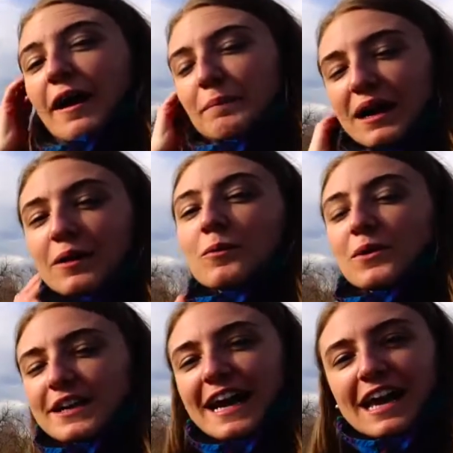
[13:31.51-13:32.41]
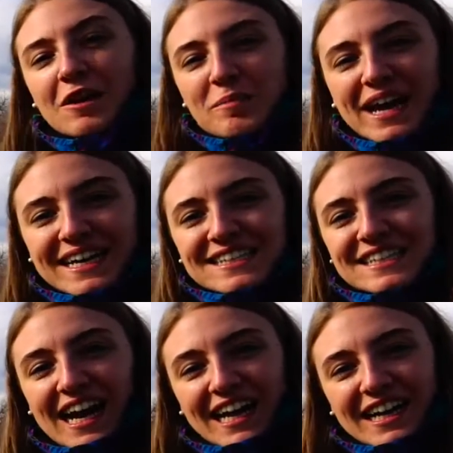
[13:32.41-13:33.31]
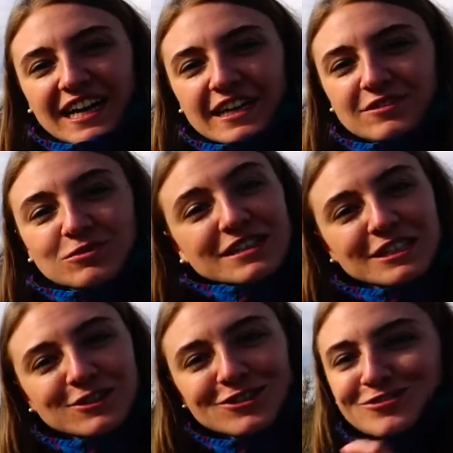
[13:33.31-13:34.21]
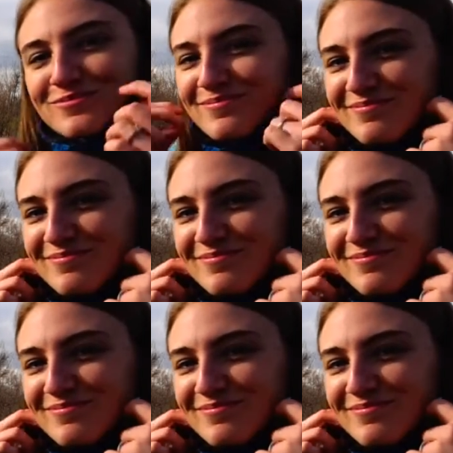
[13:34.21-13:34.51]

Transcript: But we're gonna head on back inside and we'll see you soon.